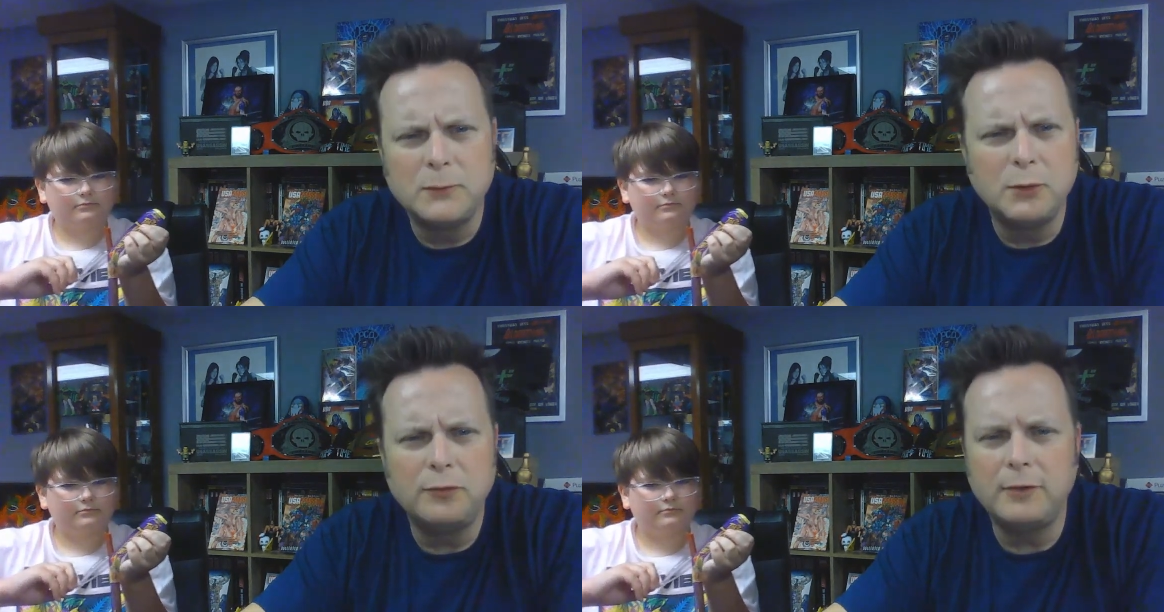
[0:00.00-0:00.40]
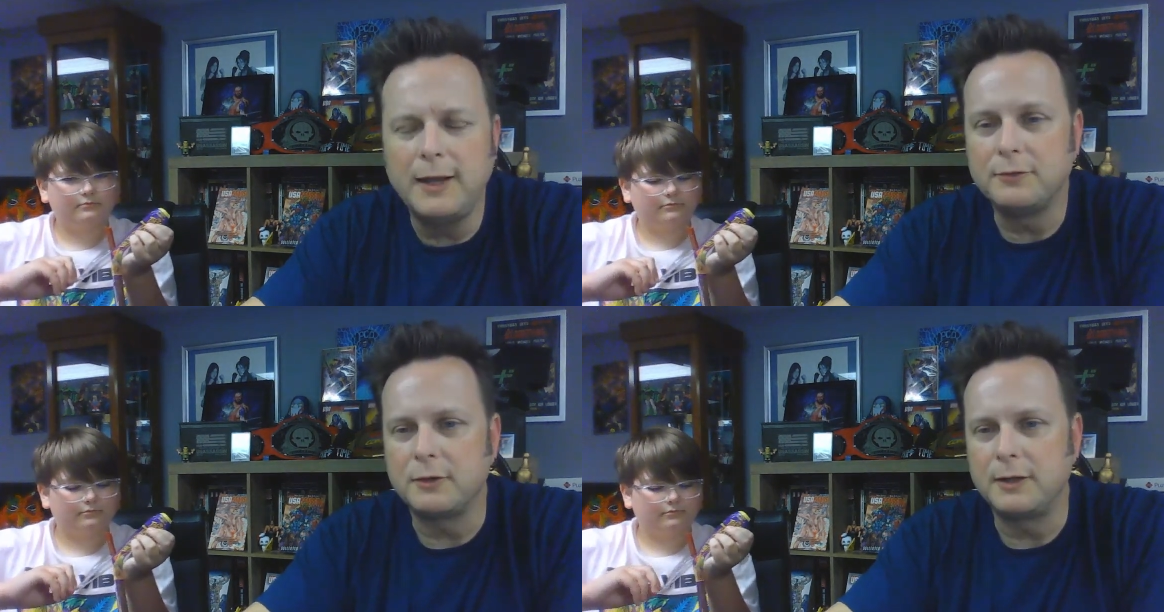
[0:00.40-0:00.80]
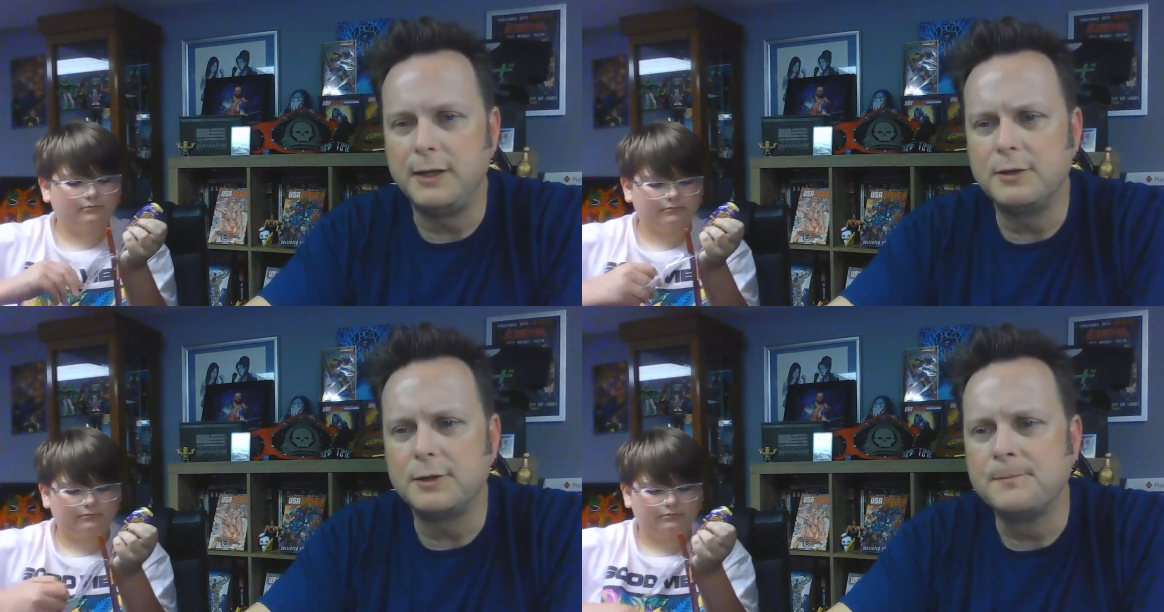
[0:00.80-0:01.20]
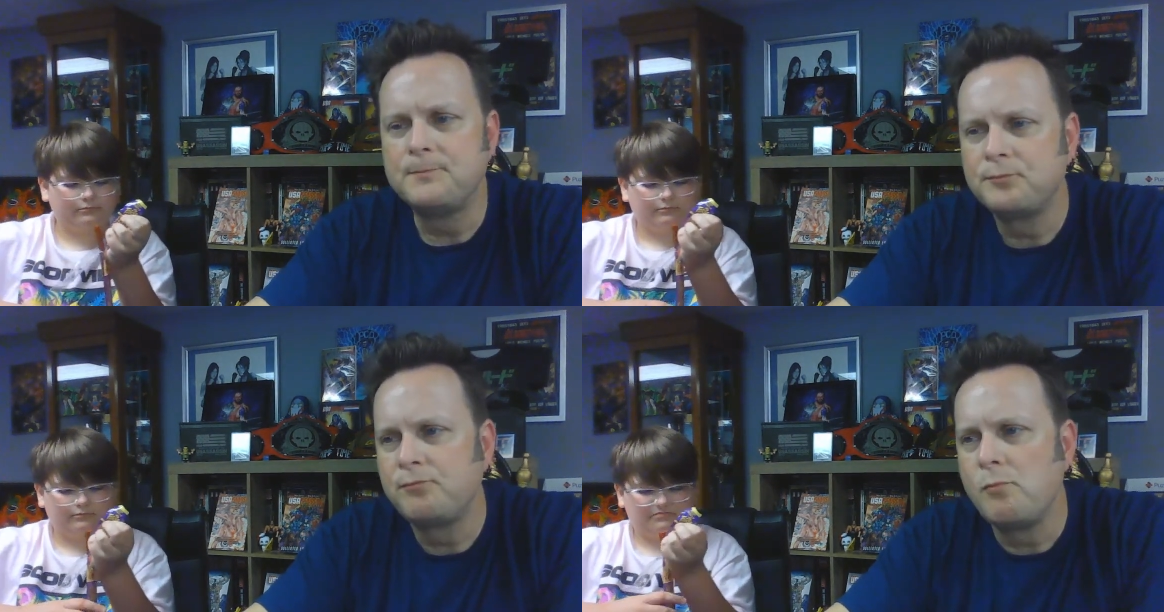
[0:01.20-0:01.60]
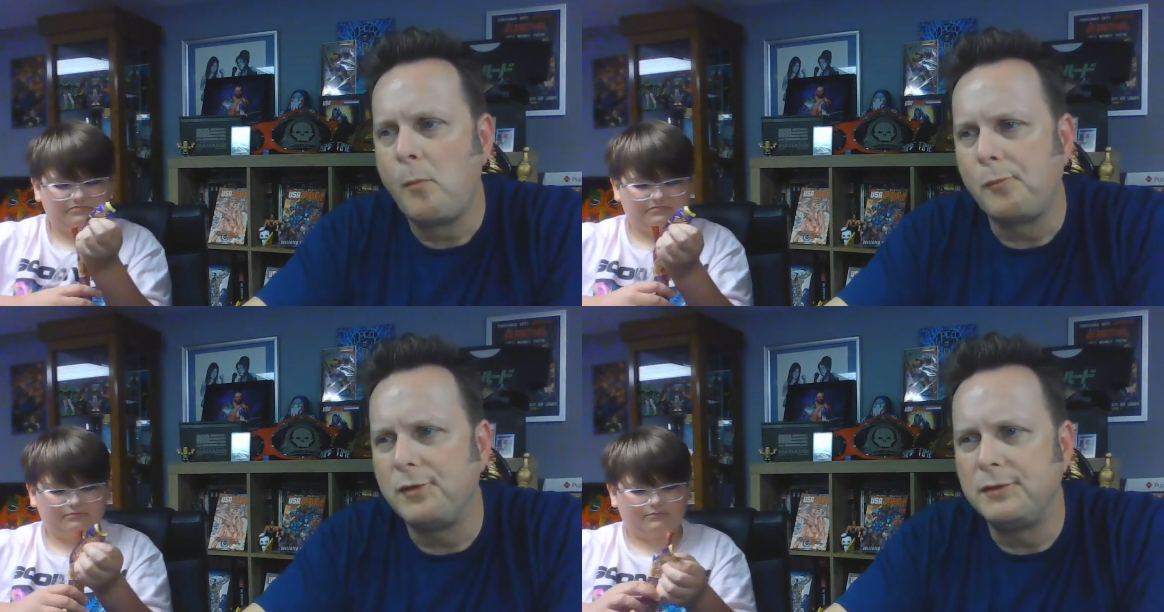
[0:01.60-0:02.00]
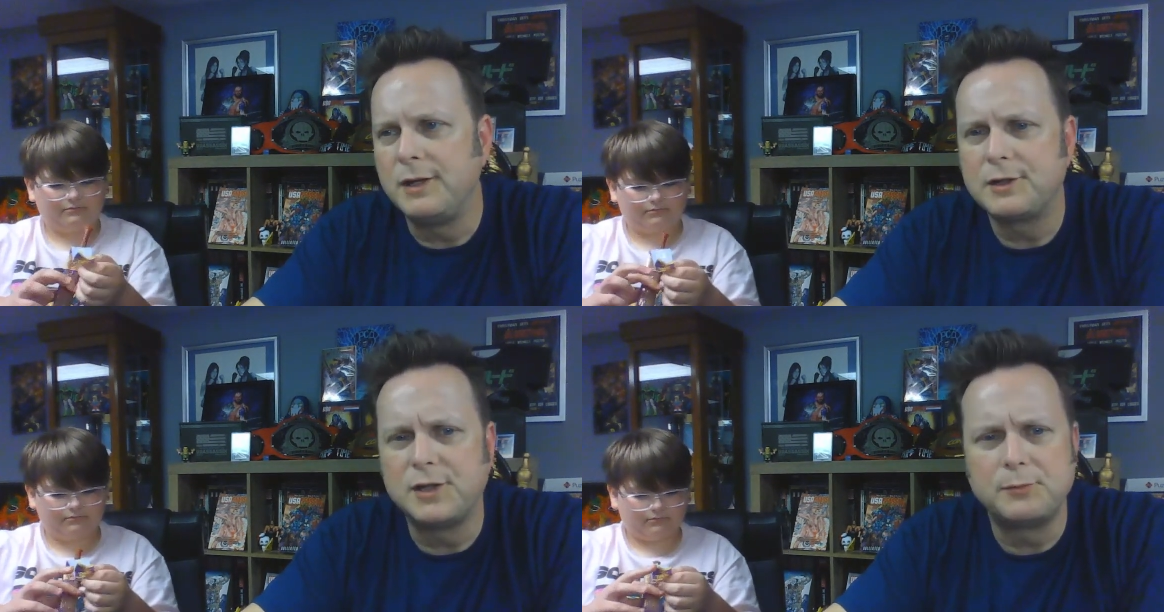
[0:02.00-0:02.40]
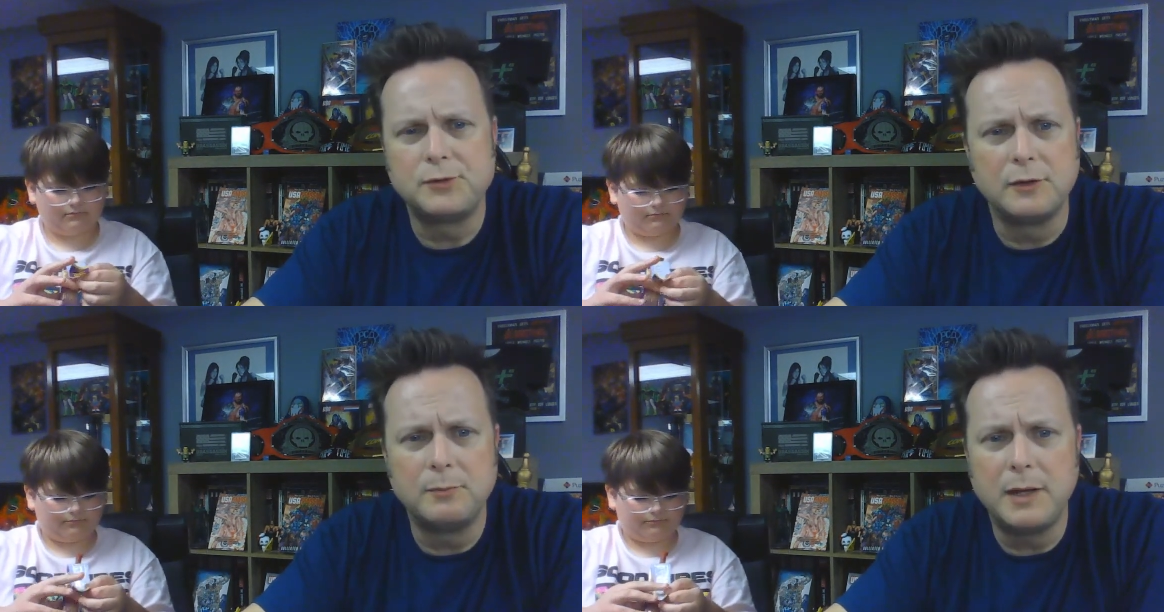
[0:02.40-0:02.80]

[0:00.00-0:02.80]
Speaker 1: No flavor either with the exception of